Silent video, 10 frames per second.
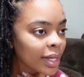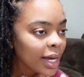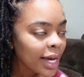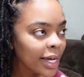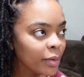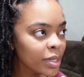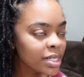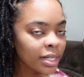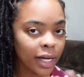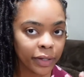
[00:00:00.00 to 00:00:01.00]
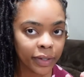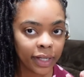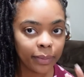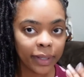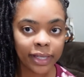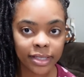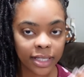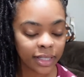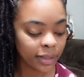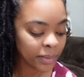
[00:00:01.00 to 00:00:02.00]
I wasn't hungry because I
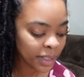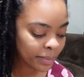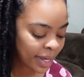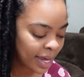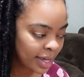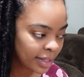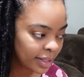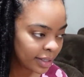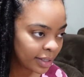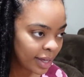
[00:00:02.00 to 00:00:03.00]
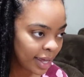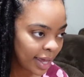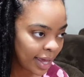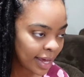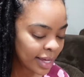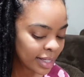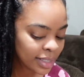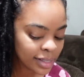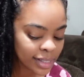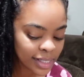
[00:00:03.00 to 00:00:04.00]
did the mukbang
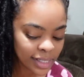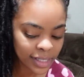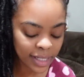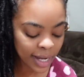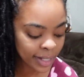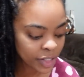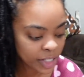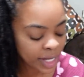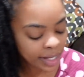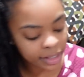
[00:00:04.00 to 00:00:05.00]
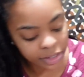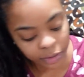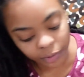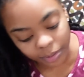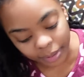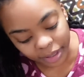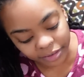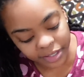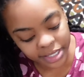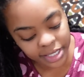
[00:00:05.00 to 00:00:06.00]
and I just ate the soup for my
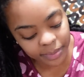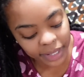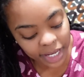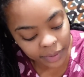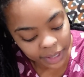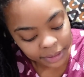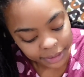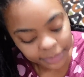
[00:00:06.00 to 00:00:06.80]
breakfast. But anyway,